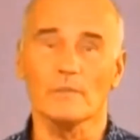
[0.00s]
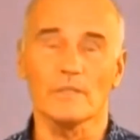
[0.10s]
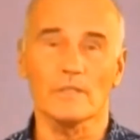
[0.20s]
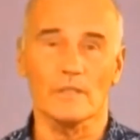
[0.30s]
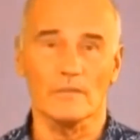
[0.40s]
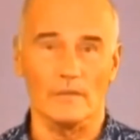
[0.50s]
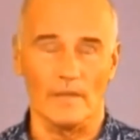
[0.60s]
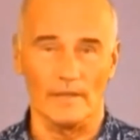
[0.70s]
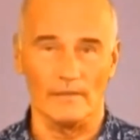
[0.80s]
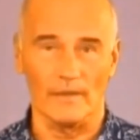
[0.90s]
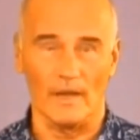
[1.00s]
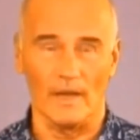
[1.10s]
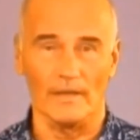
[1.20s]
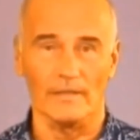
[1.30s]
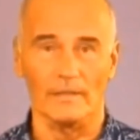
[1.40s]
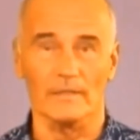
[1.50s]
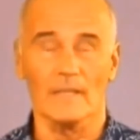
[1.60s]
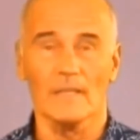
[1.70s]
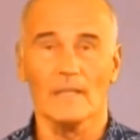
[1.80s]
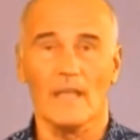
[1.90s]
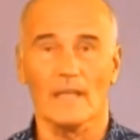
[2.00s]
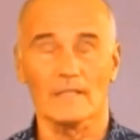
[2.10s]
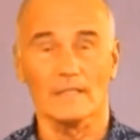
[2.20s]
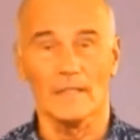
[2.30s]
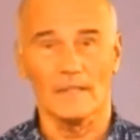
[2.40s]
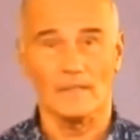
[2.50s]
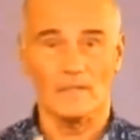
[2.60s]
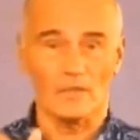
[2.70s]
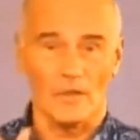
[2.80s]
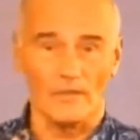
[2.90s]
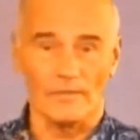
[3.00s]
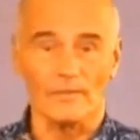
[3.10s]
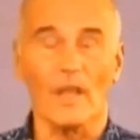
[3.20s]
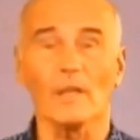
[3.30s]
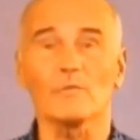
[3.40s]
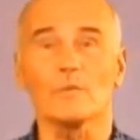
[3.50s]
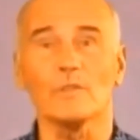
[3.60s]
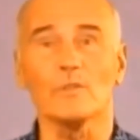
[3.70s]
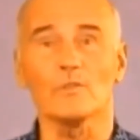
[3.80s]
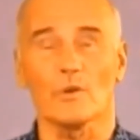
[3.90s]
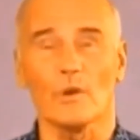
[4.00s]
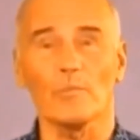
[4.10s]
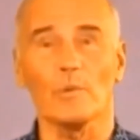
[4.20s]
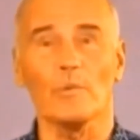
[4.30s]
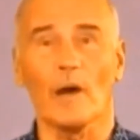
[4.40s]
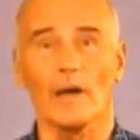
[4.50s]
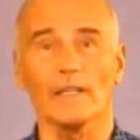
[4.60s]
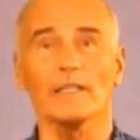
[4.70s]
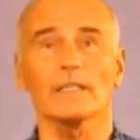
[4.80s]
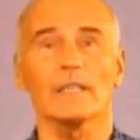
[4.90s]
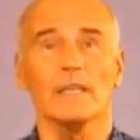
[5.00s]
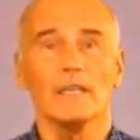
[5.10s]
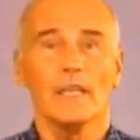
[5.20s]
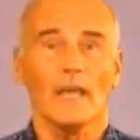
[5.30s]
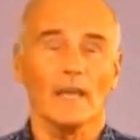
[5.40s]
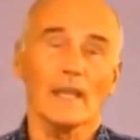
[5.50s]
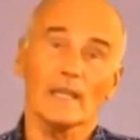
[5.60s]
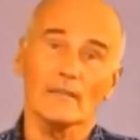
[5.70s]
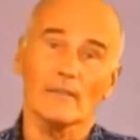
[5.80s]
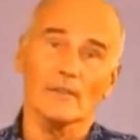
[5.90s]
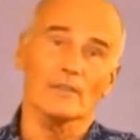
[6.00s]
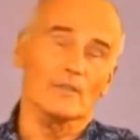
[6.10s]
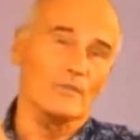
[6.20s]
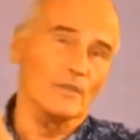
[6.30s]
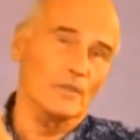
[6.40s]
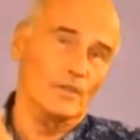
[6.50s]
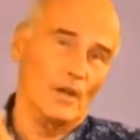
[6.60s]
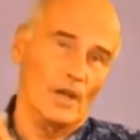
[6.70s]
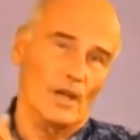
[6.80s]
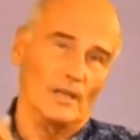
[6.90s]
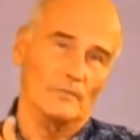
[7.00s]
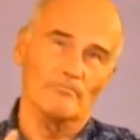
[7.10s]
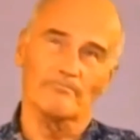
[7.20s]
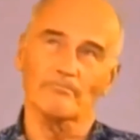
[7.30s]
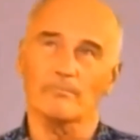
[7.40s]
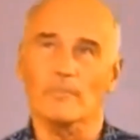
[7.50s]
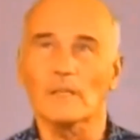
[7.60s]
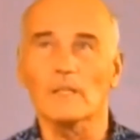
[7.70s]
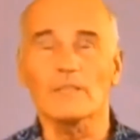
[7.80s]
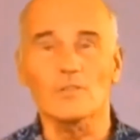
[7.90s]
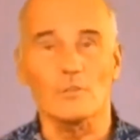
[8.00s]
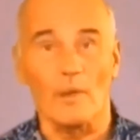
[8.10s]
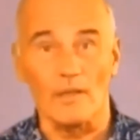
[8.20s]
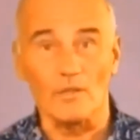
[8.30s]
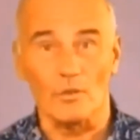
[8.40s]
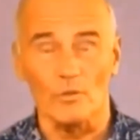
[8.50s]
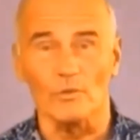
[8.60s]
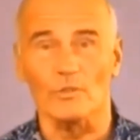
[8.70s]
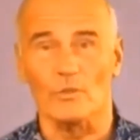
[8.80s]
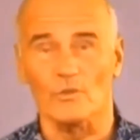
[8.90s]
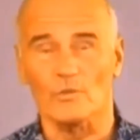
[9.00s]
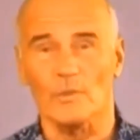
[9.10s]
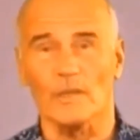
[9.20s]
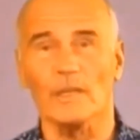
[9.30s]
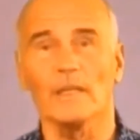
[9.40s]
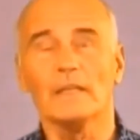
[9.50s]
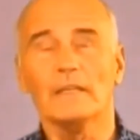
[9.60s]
to receive the light of God, and as a dentist, oftentimes we use our upper bodies, and I had a very severe glitch in my shoulder, so to speak.